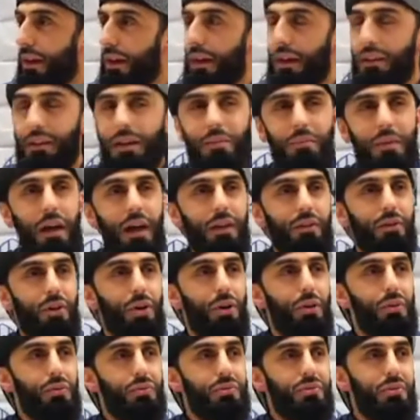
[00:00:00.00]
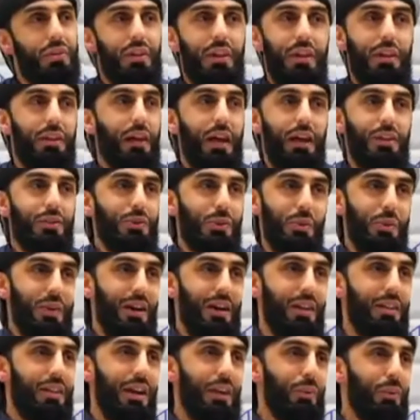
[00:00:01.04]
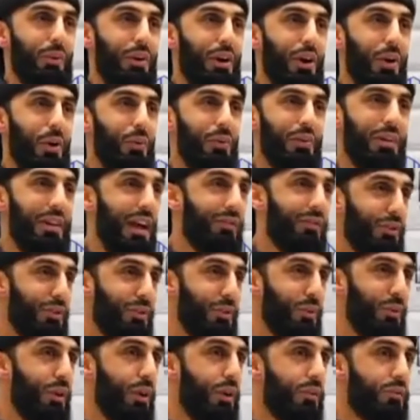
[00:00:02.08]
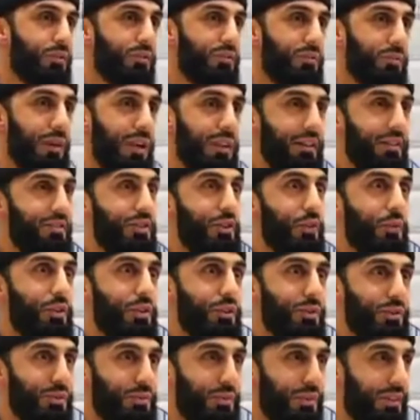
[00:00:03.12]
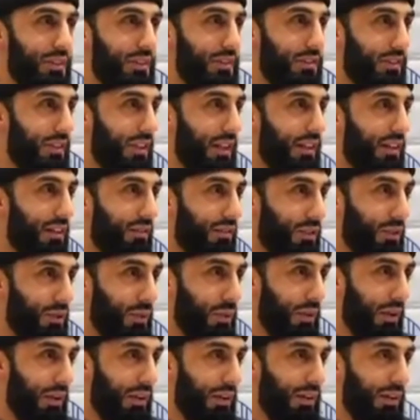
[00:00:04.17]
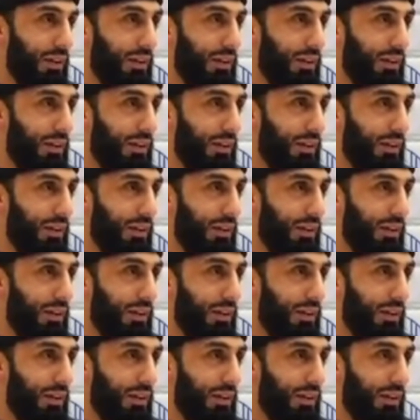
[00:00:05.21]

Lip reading: And the man goes, I swear they were only 2 loaves of bread. There's no use with this individual.